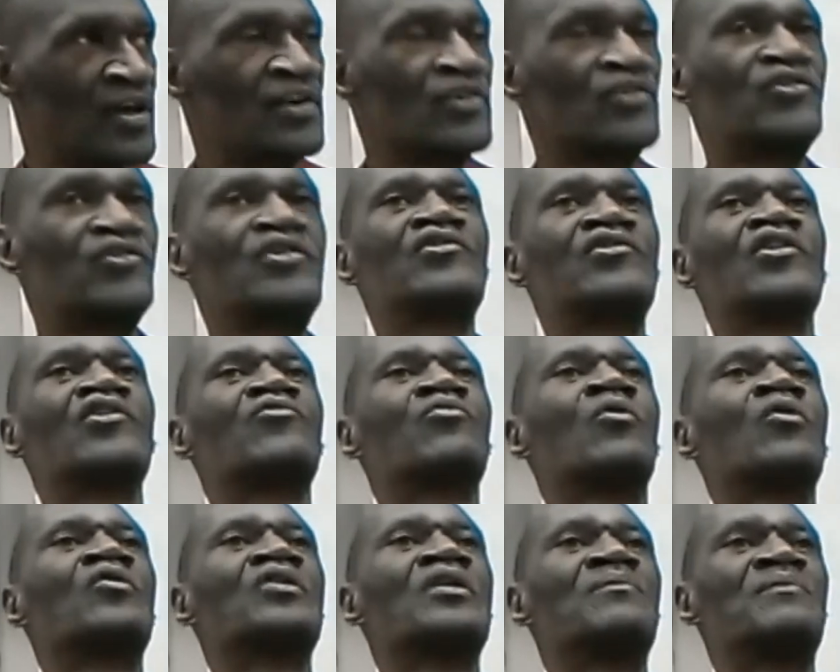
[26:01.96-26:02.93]
She just
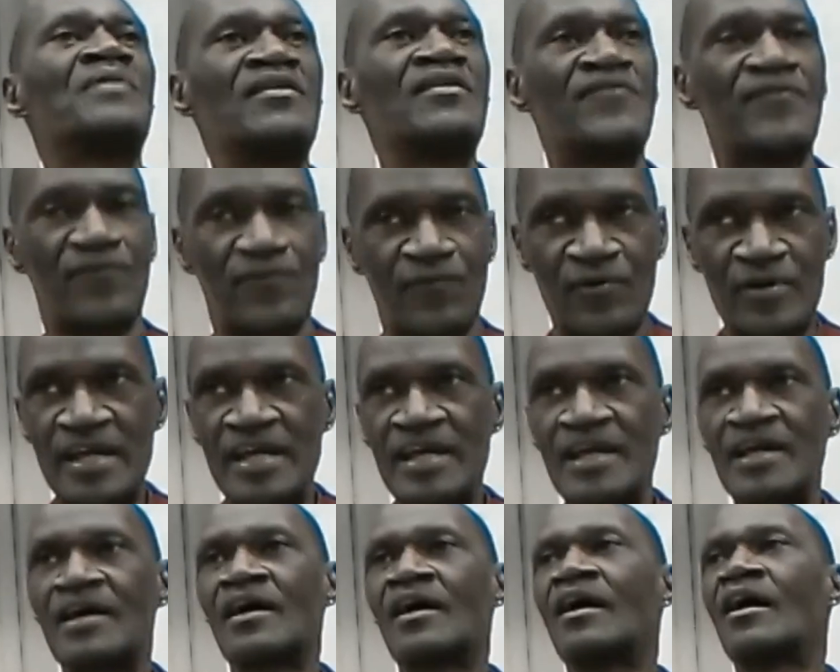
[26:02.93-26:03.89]
wanted to be
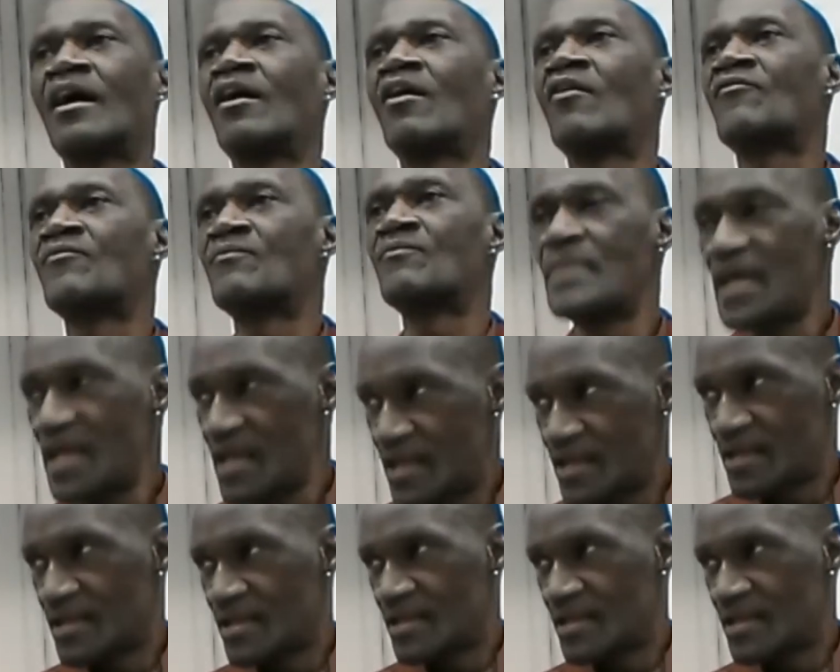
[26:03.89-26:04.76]
free of me.